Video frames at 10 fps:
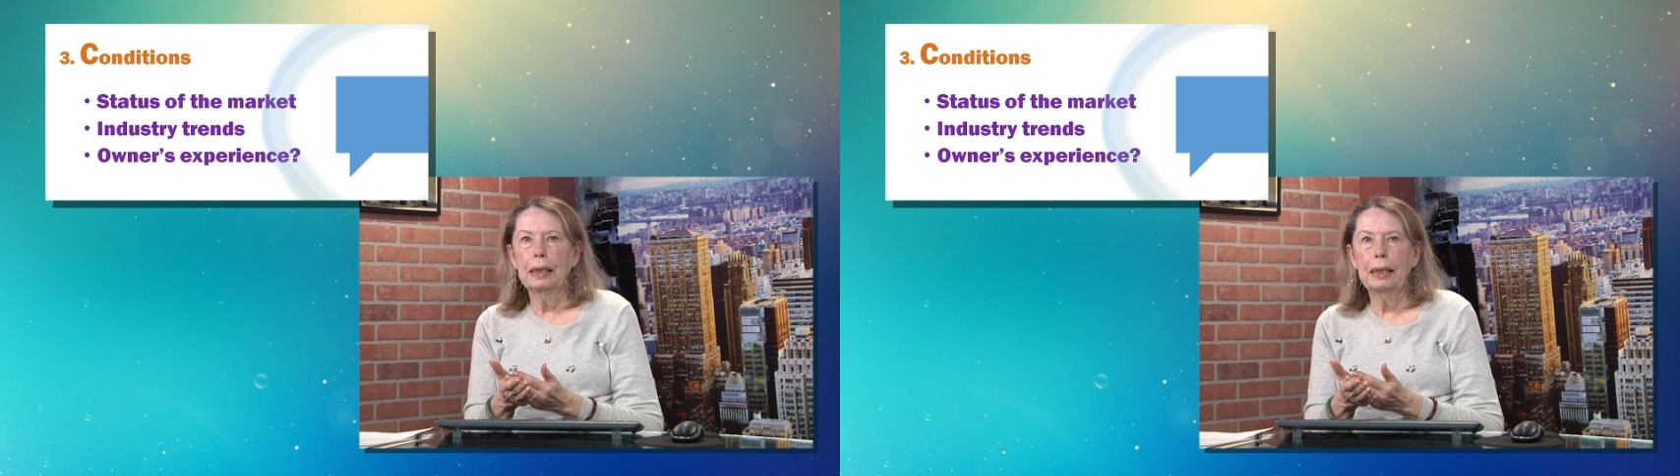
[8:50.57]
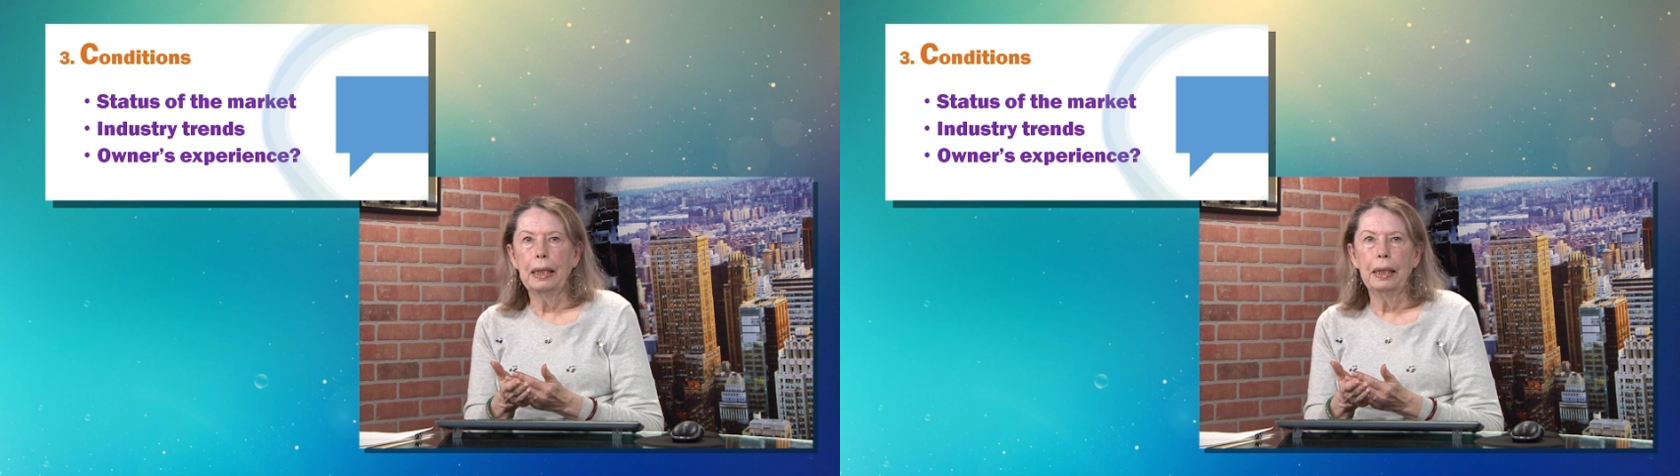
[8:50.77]

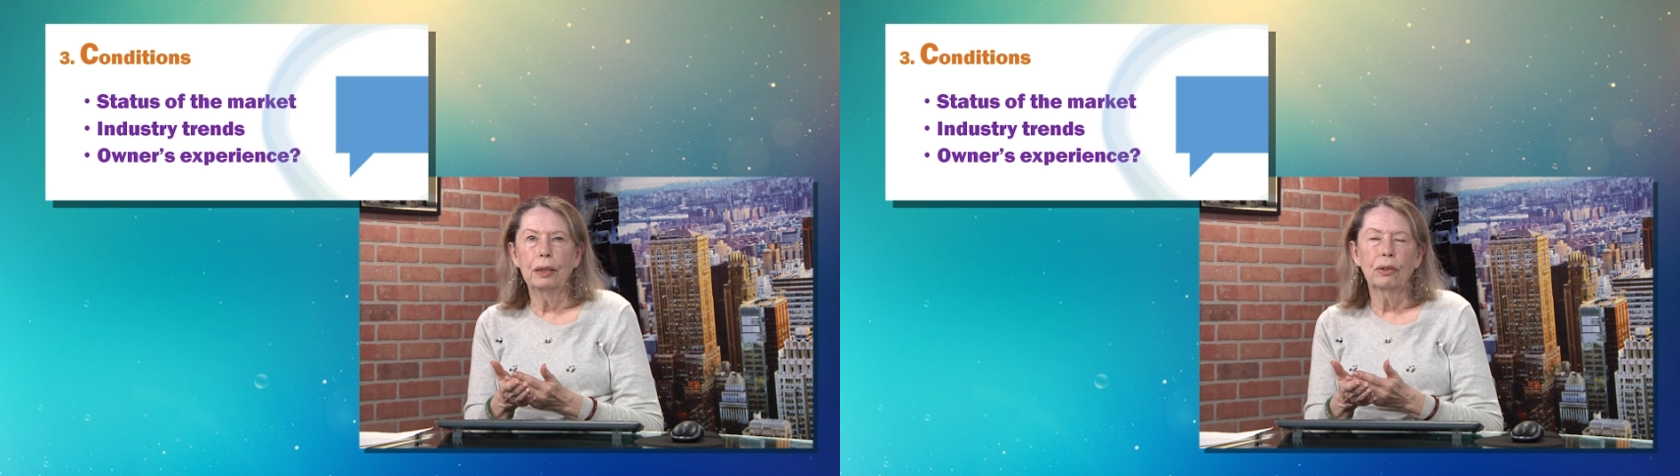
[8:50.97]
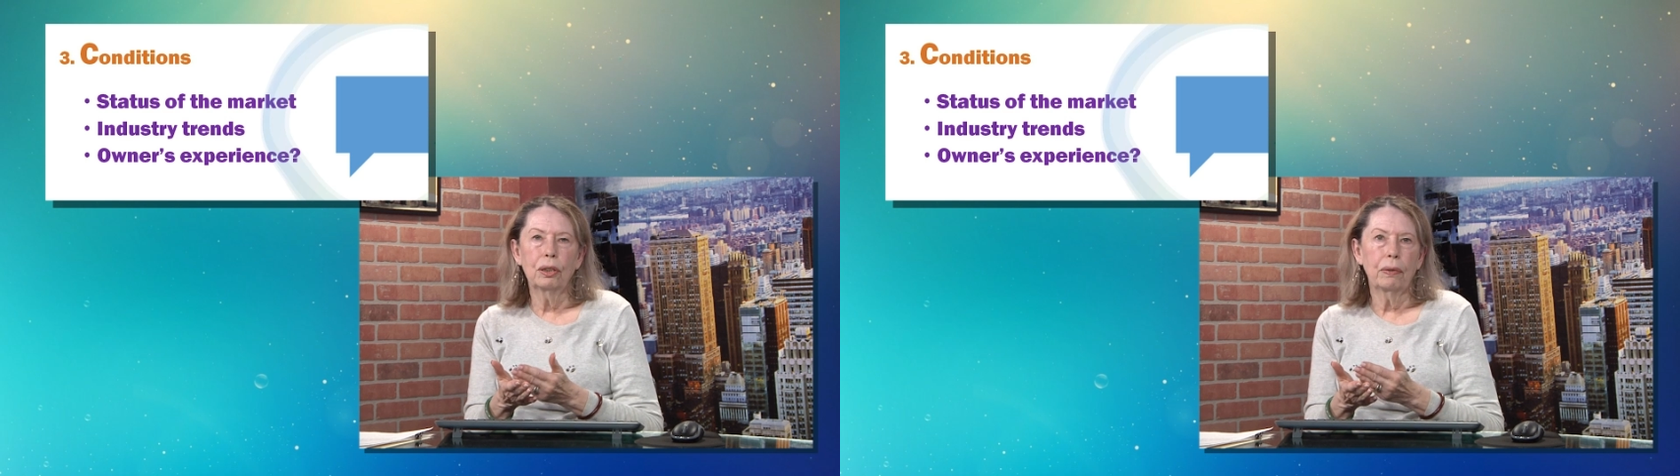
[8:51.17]
see
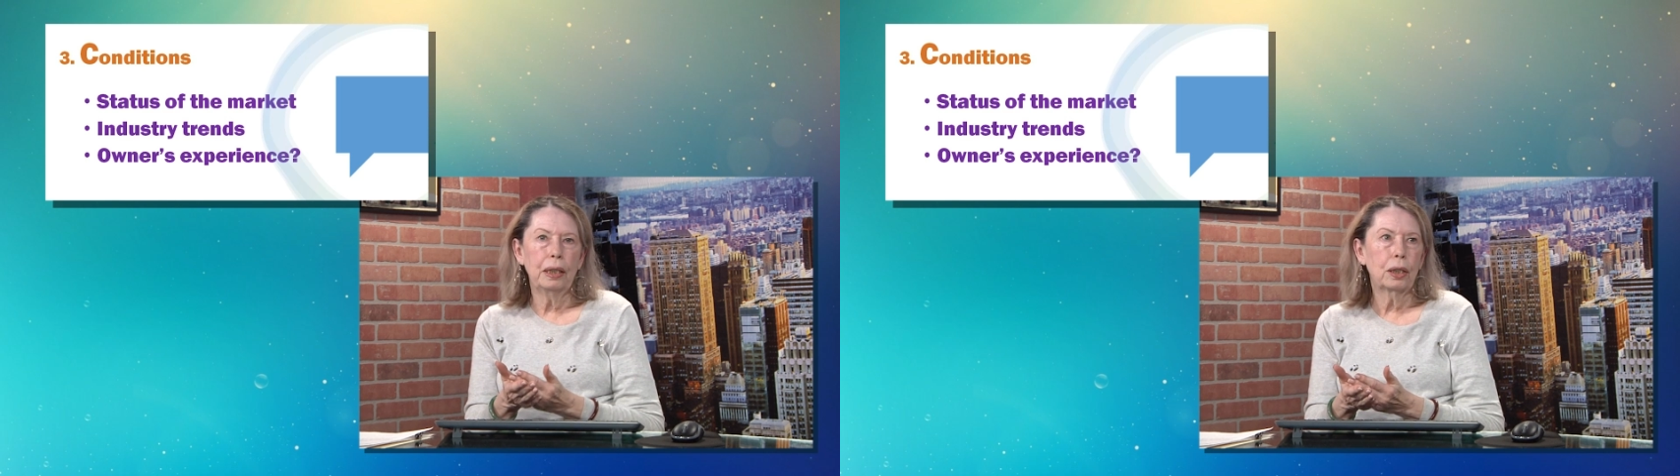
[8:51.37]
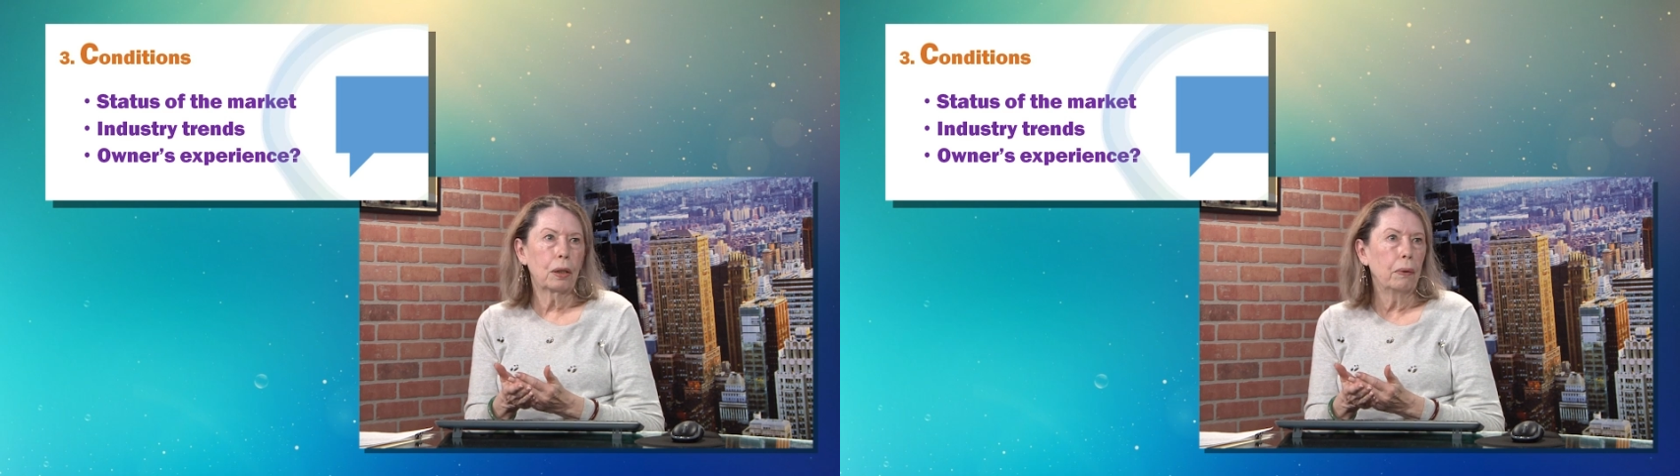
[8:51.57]
interest
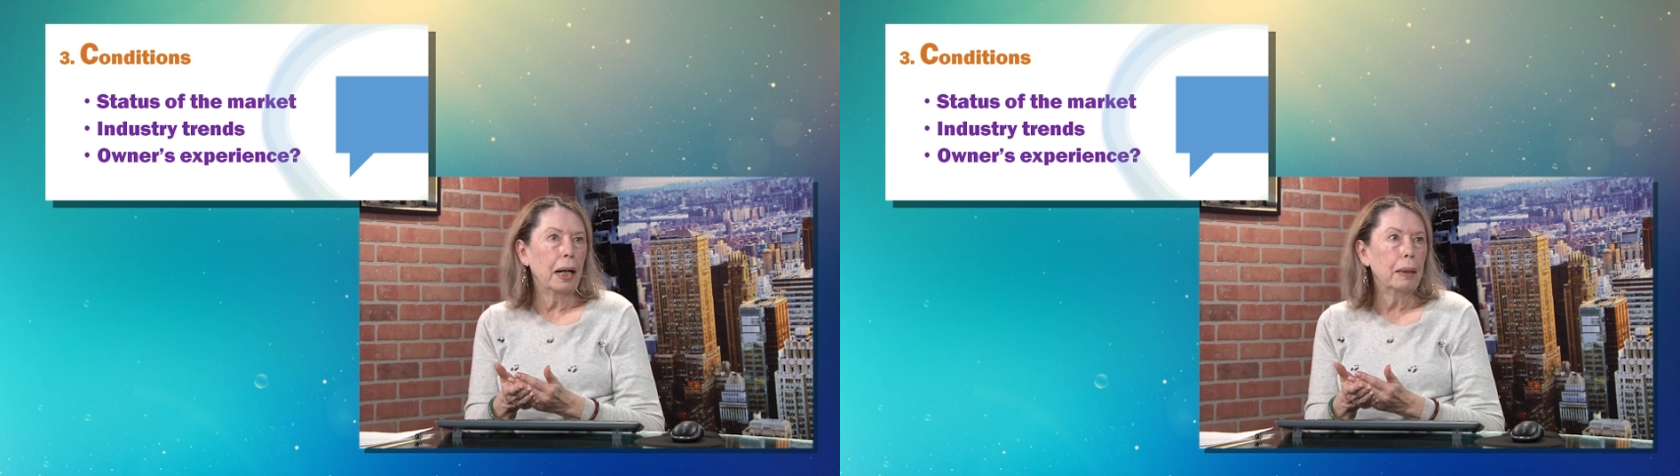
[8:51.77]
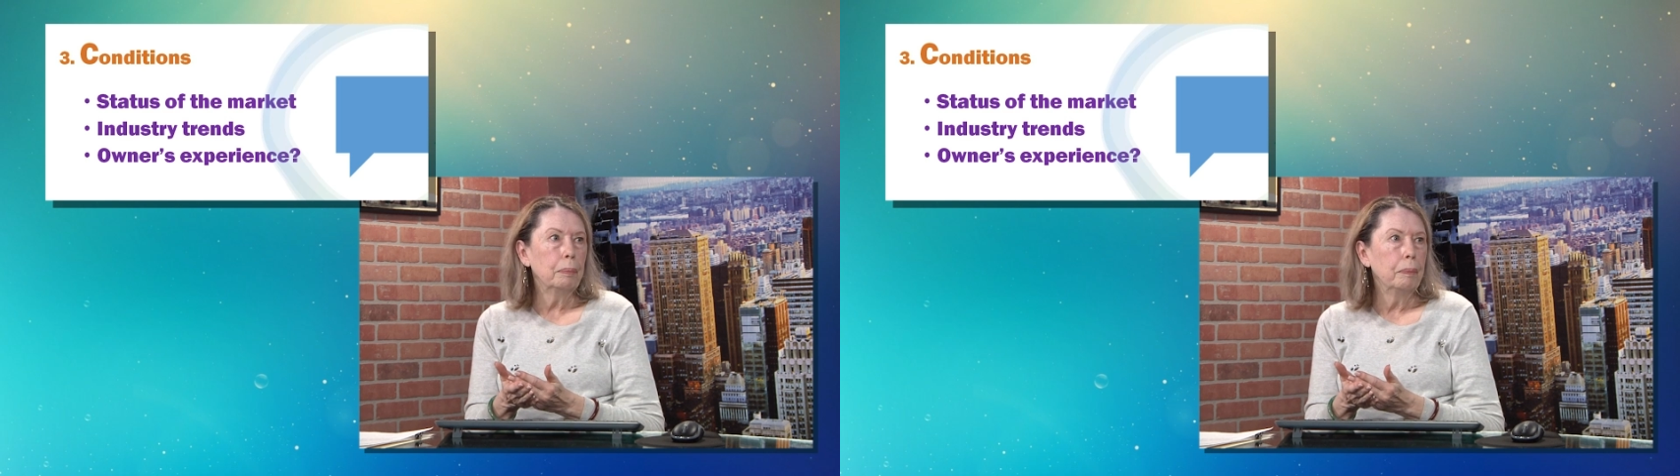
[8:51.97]
rates go
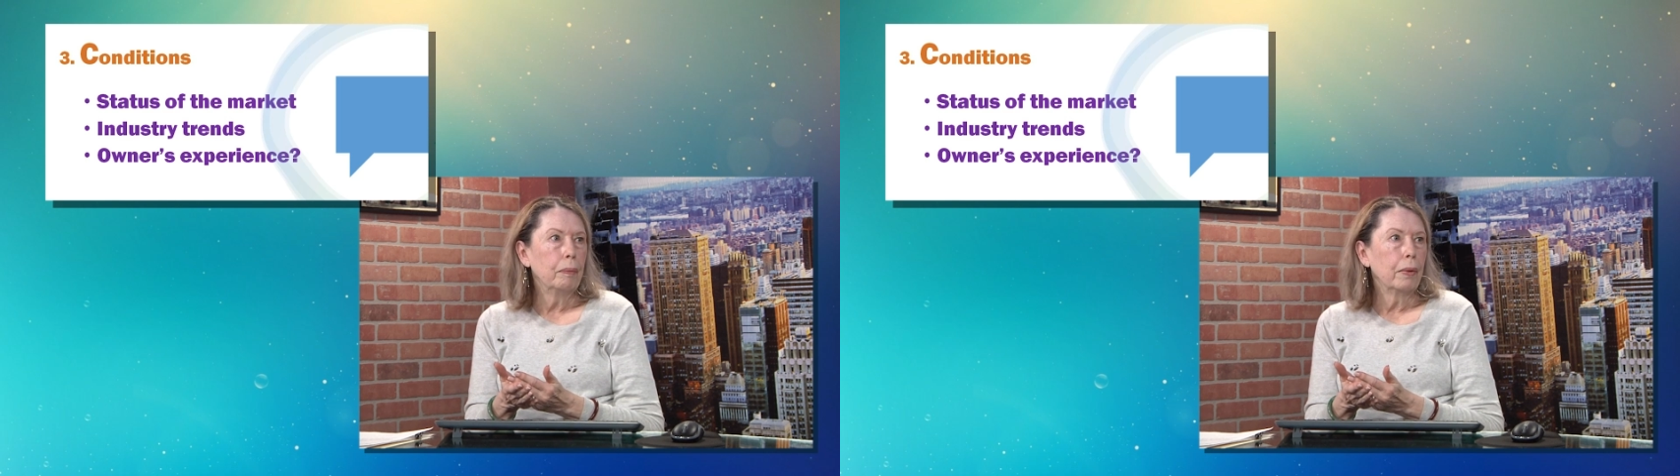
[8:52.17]
up.